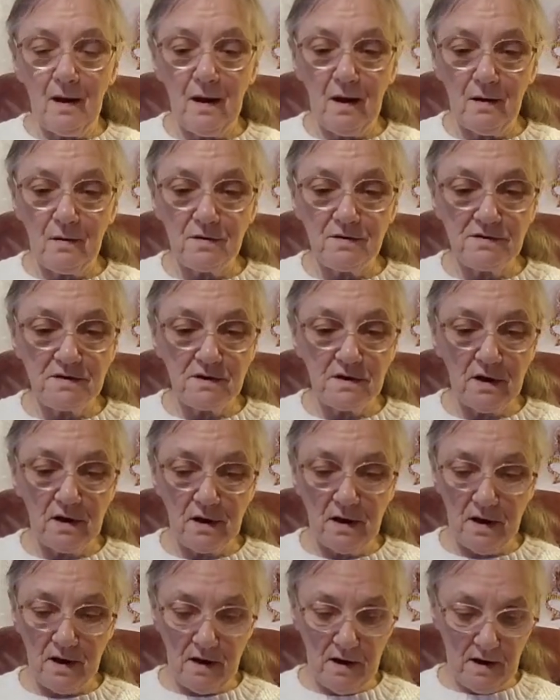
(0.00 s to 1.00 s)
And I was
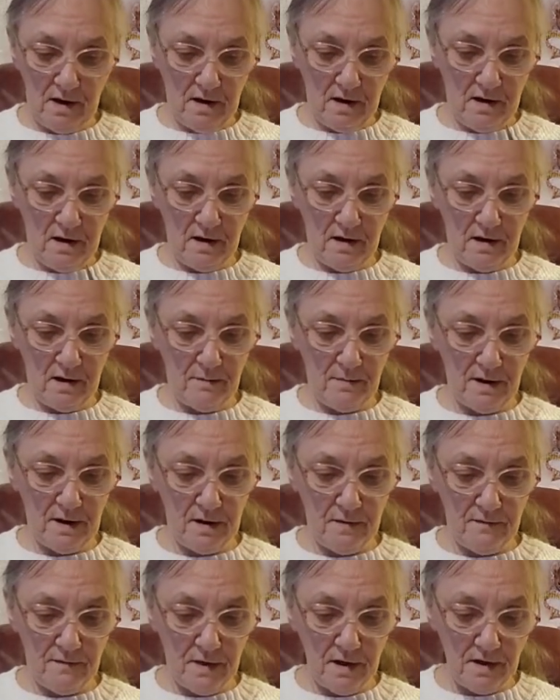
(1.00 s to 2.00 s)
sitting knitting a
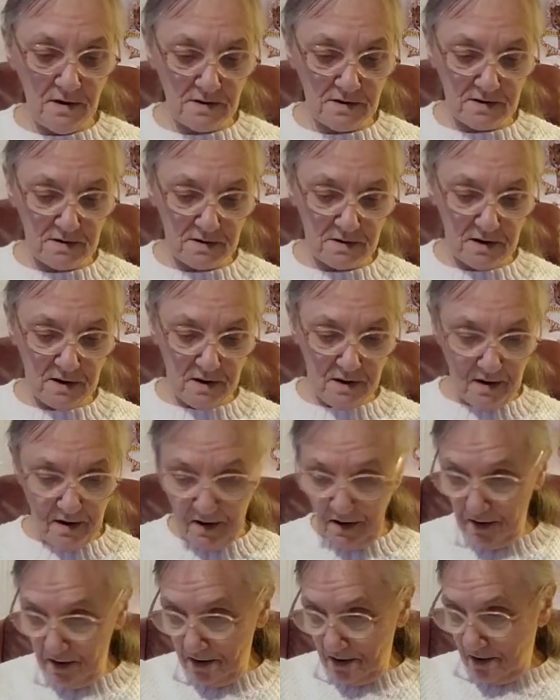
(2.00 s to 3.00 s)
bit of this.
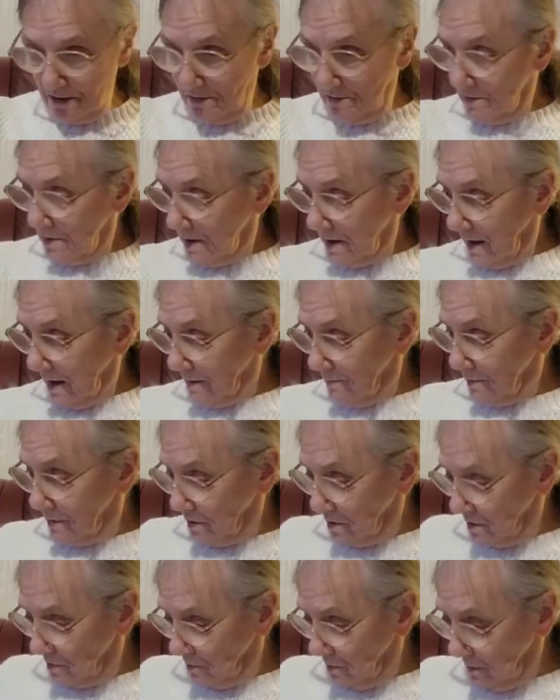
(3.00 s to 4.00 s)
Well, I have
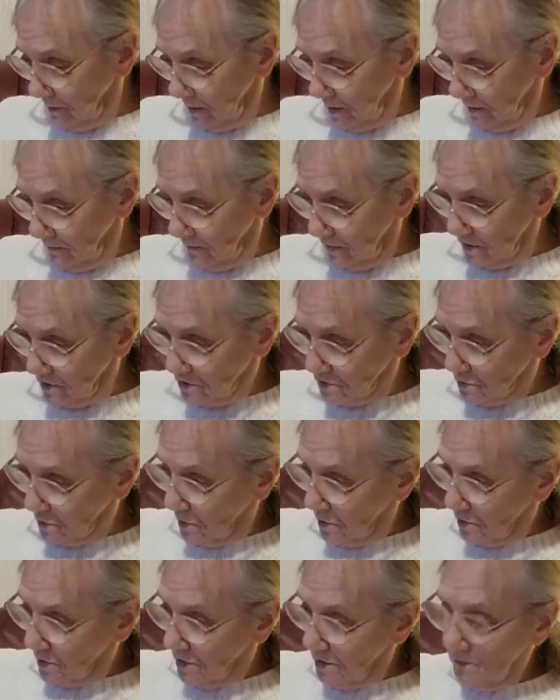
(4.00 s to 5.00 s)
been doing a bit of
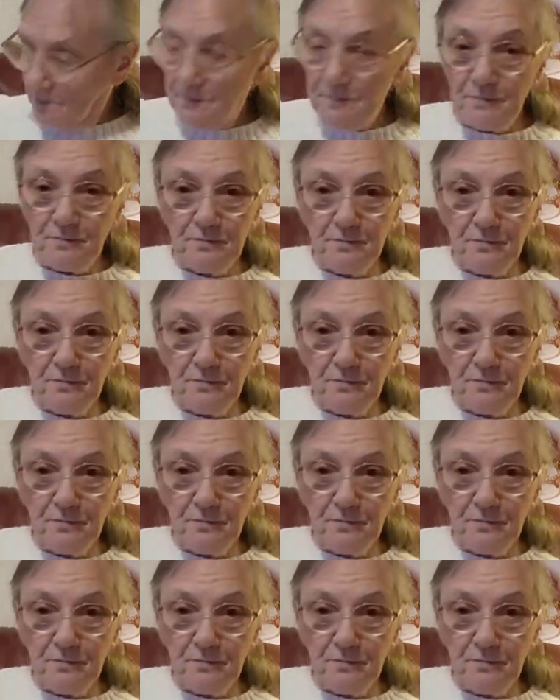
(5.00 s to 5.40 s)
this one